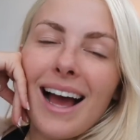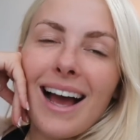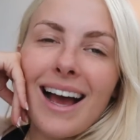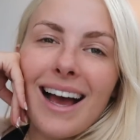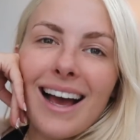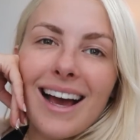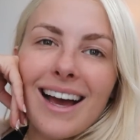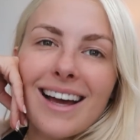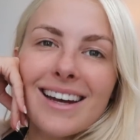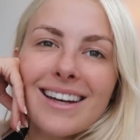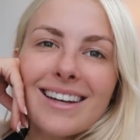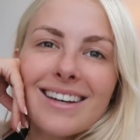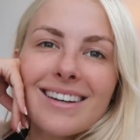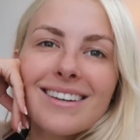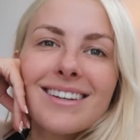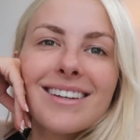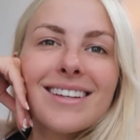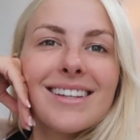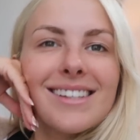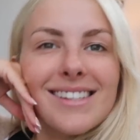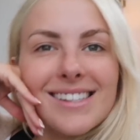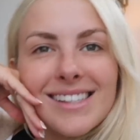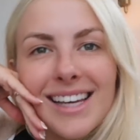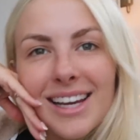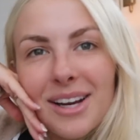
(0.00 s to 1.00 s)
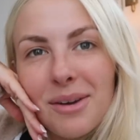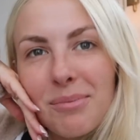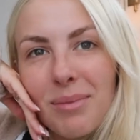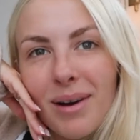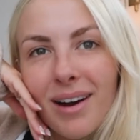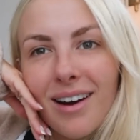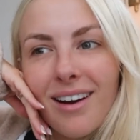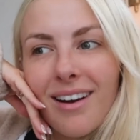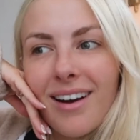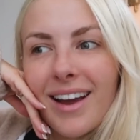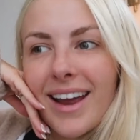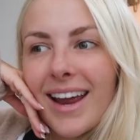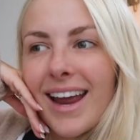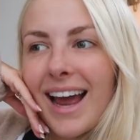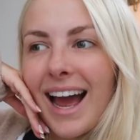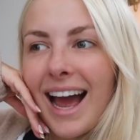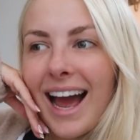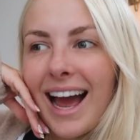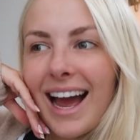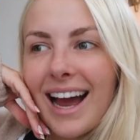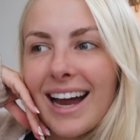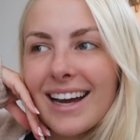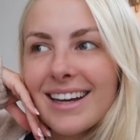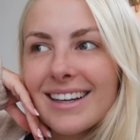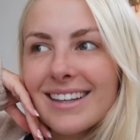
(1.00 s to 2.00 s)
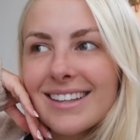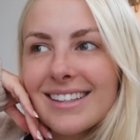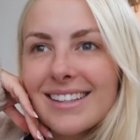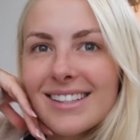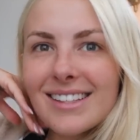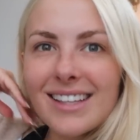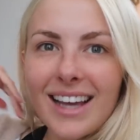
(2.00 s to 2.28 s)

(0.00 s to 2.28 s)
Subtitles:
and say goodbye and